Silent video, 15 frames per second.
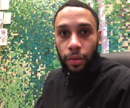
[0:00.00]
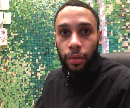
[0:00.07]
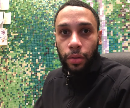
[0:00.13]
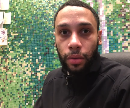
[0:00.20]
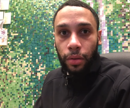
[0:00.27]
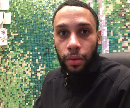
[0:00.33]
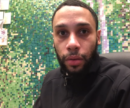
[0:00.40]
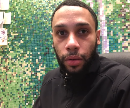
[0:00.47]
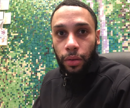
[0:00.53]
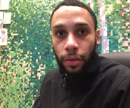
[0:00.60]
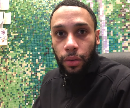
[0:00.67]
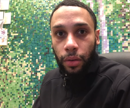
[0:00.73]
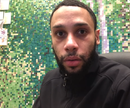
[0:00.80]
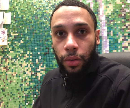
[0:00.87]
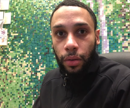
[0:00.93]

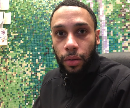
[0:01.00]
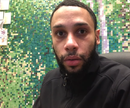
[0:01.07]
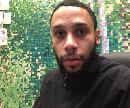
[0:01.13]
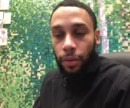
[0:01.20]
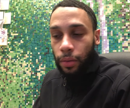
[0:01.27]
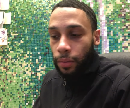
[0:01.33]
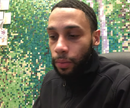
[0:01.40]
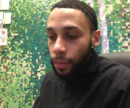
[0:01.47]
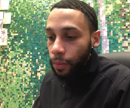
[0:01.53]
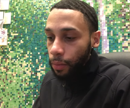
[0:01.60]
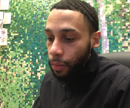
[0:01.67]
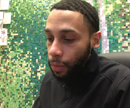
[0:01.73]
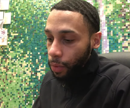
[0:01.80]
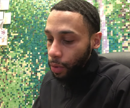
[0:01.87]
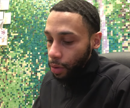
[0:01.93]

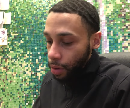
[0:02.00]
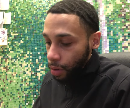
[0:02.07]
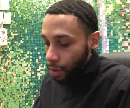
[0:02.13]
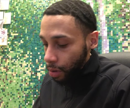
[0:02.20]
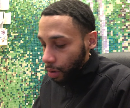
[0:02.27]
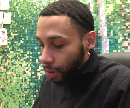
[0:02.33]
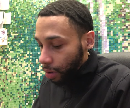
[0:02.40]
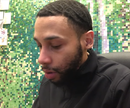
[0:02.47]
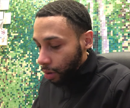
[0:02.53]
Nothing is said.